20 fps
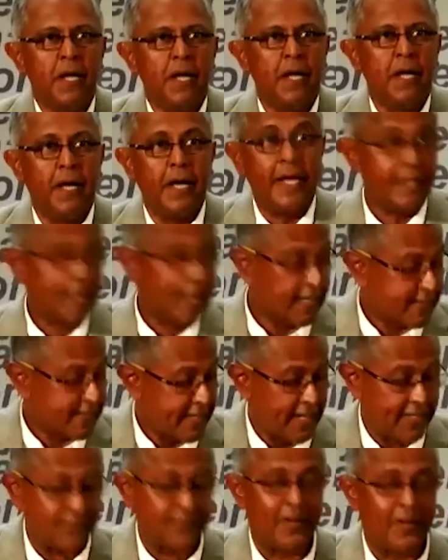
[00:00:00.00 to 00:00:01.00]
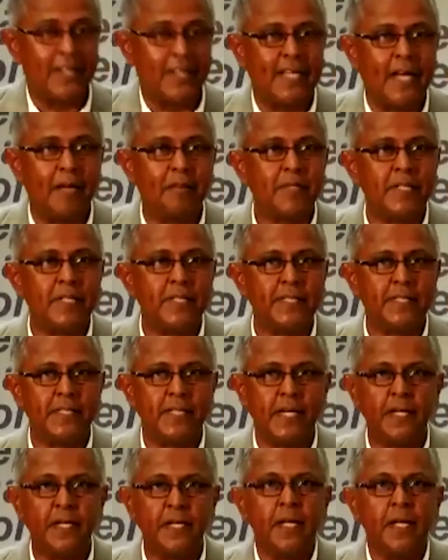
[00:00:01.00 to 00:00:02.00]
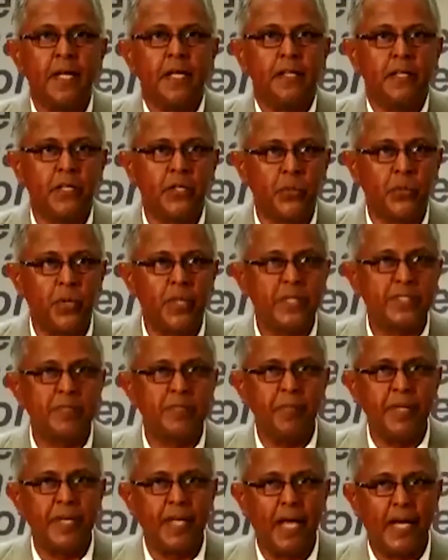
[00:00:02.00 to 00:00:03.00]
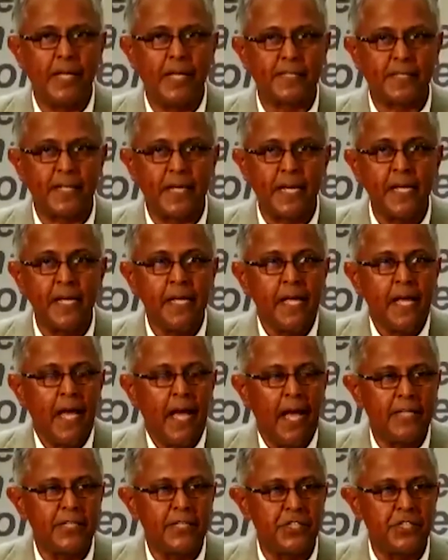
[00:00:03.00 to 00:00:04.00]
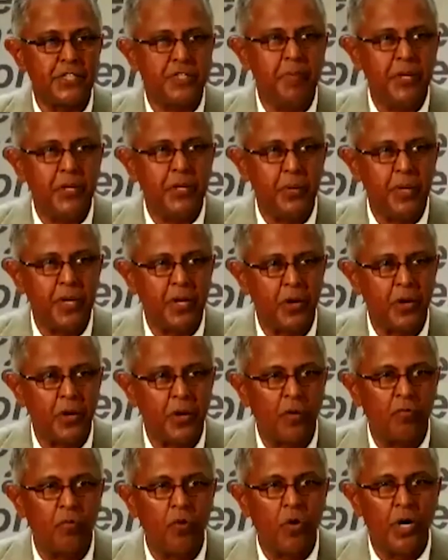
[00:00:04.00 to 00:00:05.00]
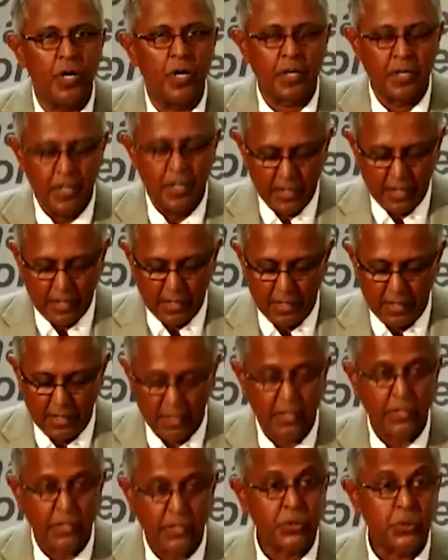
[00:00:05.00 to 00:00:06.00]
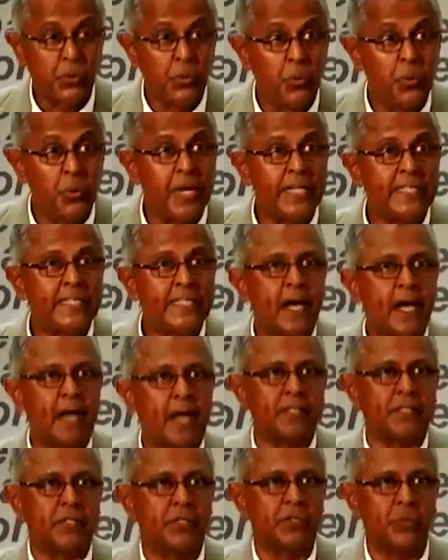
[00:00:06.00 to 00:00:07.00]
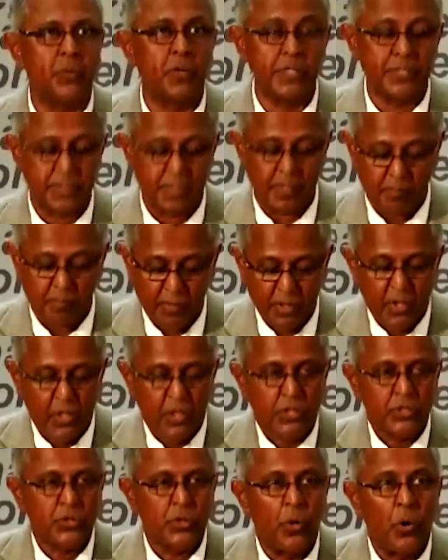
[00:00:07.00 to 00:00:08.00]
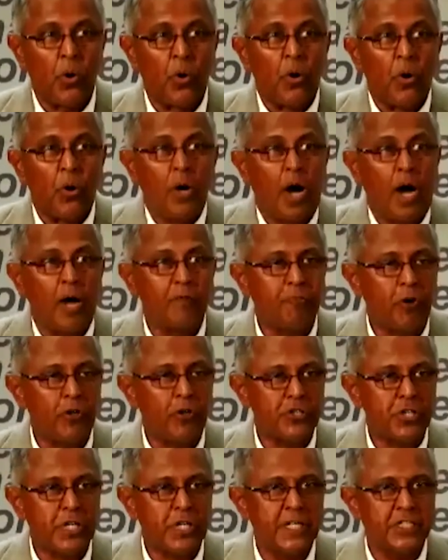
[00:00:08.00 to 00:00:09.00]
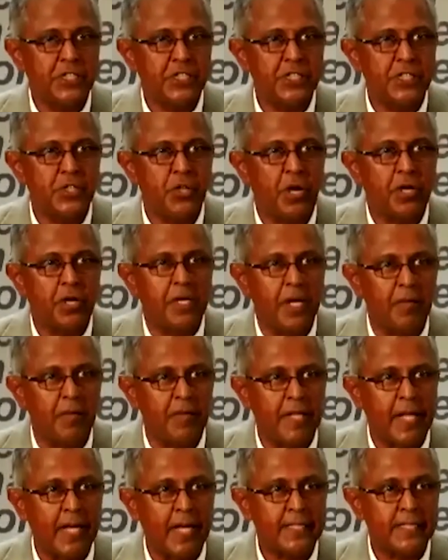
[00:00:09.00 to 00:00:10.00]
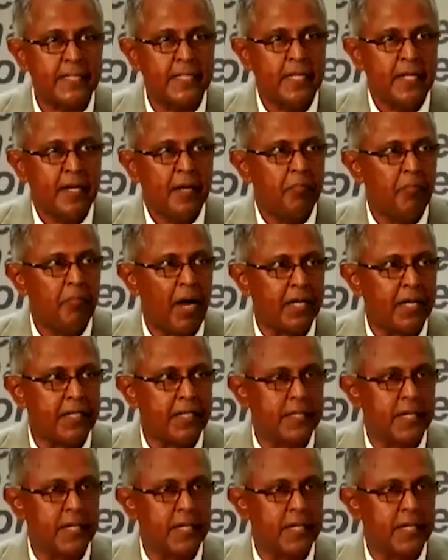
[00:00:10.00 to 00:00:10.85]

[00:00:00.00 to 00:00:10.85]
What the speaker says: industry, as far as I'm concerned, the tourism industry. And she's been doing a lot of work to restart tourism. So unfortunately, she's not here with us, but